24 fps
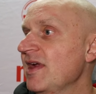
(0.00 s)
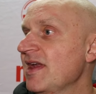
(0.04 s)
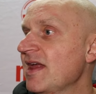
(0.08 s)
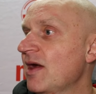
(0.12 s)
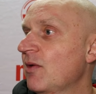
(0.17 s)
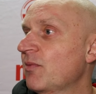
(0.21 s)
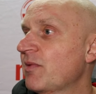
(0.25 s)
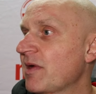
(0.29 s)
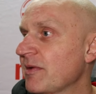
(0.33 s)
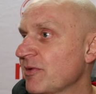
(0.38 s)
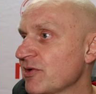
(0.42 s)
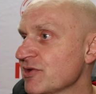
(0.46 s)
Right
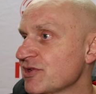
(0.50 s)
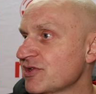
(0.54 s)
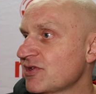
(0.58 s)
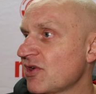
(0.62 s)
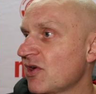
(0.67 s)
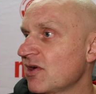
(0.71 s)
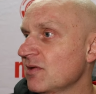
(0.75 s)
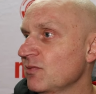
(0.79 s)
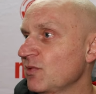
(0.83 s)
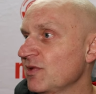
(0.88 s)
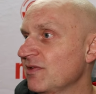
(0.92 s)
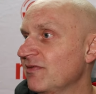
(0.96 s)
now, we're probably going to
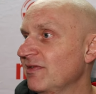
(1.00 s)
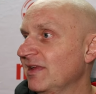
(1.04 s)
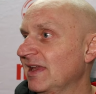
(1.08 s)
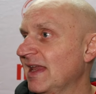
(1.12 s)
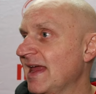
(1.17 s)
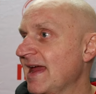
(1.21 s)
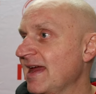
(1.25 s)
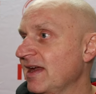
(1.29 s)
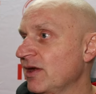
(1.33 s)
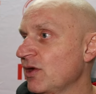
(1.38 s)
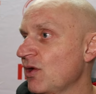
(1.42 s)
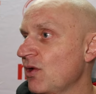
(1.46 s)
start him with
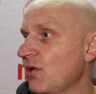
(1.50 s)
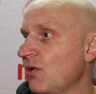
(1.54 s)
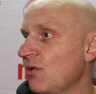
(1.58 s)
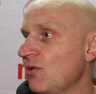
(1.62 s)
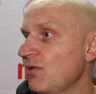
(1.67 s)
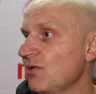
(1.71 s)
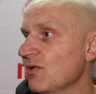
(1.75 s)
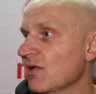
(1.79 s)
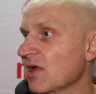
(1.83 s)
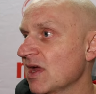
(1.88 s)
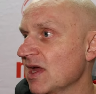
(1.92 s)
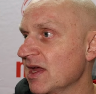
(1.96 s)

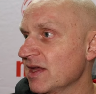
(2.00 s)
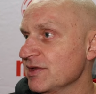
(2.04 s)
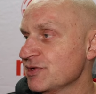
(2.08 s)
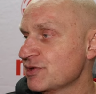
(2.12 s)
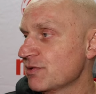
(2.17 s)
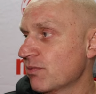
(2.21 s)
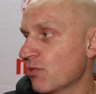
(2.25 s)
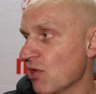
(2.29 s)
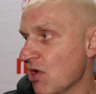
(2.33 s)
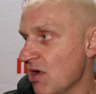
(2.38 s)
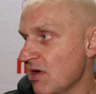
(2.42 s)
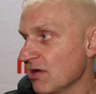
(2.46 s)
Villano and
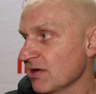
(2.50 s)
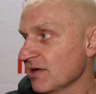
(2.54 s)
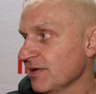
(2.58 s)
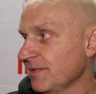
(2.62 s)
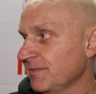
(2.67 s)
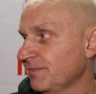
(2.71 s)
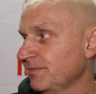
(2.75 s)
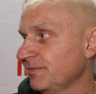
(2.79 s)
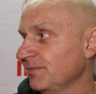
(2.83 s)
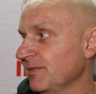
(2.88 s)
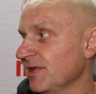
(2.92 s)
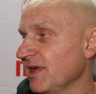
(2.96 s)
Sprong.
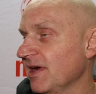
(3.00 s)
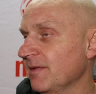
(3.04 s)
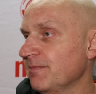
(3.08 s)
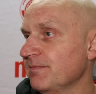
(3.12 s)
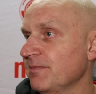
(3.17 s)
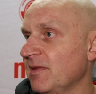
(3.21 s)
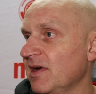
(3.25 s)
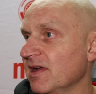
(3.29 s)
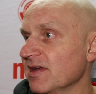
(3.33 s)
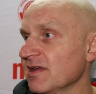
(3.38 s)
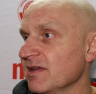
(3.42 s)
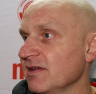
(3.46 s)
Okay.
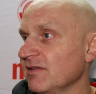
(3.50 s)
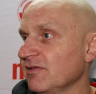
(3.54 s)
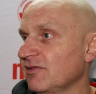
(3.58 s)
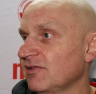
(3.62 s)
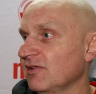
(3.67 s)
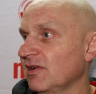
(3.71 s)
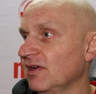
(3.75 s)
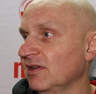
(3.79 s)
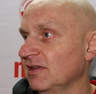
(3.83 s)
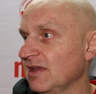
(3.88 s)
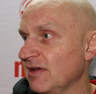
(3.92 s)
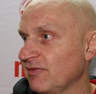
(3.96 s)
Yep, on
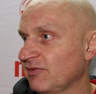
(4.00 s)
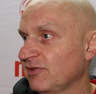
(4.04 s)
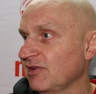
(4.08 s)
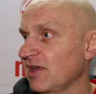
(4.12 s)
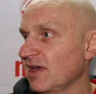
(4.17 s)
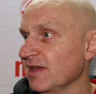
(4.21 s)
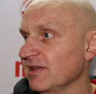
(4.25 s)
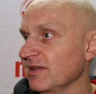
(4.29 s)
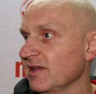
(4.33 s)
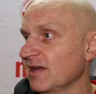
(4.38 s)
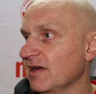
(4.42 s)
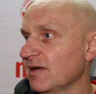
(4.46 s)
his left
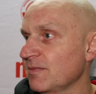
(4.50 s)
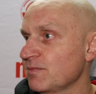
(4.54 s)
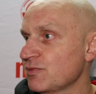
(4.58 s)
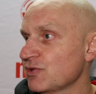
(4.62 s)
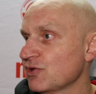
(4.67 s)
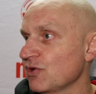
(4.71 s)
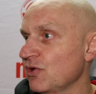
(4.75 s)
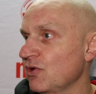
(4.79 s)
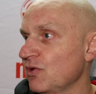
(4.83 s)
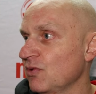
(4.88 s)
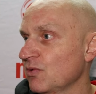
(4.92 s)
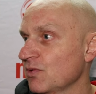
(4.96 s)
side there.
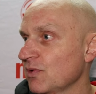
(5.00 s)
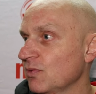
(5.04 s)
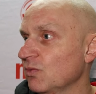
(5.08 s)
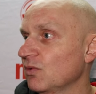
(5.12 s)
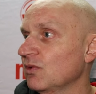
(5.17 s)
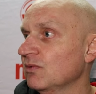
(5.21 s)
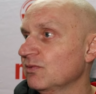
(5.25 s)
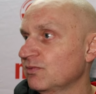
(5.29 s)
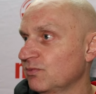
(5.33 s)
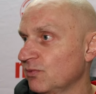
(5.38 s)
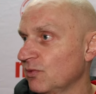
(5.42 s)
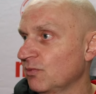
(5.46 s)
So
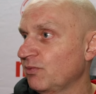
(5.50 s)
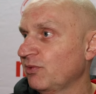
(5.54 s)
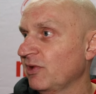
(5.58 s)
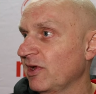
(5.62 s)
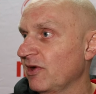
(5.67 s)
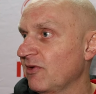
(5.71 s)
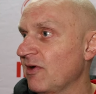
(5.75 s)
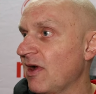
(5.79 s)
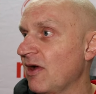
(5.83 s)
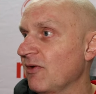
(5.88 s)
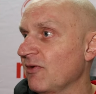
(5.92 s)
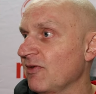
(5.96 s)
we'll
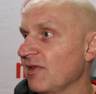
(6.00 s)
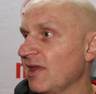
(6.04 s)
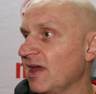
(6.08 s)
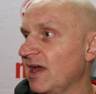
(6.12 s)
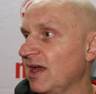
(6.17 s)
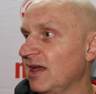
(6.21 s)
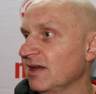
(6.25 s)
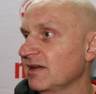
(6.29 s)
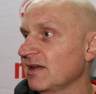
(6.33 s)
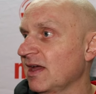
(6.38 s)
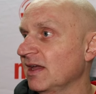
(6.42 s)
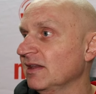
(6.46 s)
play around with
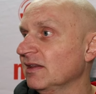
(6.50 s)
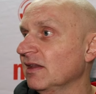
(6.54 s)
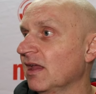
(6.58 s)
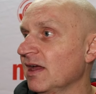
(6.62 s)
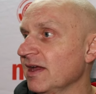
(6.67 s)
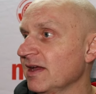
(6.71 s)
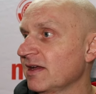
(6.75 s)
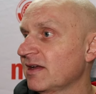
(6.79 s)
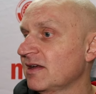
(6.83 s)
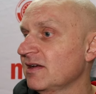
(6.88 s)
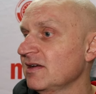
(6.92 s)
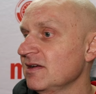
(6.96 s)
that. I
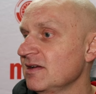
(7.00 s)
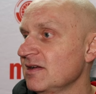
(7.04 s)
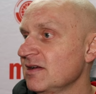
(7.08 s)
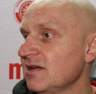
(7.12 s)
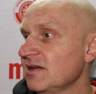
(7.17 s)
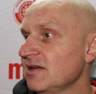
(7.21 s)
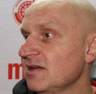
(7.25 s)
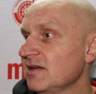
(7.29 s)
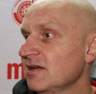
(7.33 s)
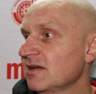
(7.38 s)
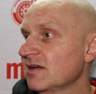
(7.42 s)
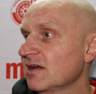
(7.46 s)
like
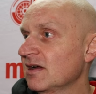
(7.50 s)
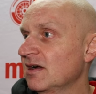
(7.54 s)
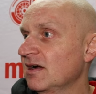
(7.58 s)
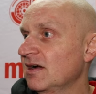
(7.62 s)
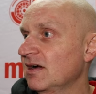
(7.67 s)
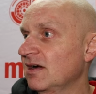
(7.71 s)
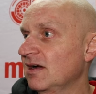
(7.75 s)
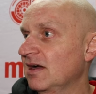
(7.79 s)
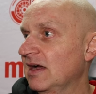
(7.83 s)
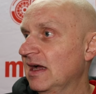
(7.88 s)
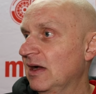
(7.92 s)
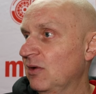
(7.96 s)

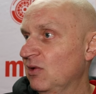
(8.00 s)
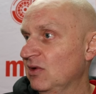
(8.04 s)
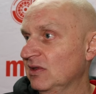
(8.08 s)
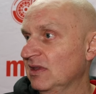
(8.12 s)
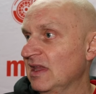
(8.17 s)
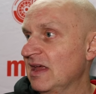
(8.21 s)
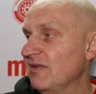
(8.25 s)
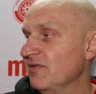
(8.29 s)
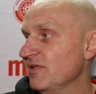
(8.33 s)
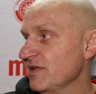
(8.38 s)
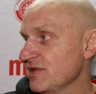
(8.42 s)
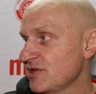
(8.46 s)
how
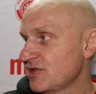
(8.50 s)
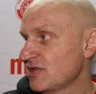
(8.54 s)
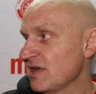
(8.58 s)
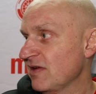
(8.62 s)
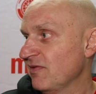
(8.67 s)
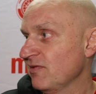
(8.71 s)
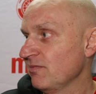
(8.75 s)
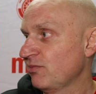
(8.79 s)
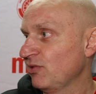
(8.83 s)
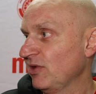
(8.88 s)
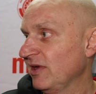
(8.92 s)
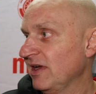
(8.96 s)

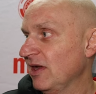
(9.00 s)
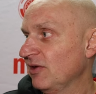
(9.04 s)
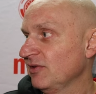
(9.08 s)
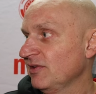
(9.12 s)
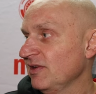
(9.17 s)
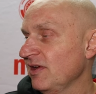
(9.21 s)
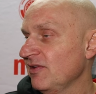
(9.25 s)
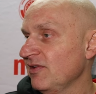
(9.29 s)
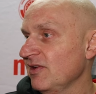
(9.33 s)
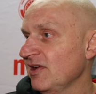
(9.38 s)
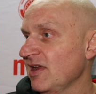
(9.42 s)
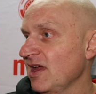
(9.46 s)
11-7 played
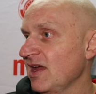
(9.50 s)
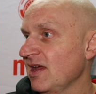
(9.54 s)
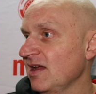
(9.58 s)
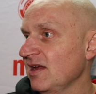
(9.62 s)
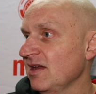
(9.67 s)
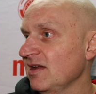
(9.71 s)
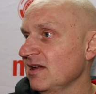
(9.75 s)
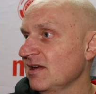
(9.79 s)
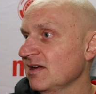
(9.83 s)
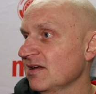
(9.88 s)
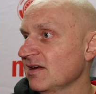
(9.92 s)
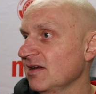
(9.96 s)
out the other
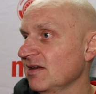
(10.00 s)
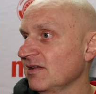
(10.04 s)
day.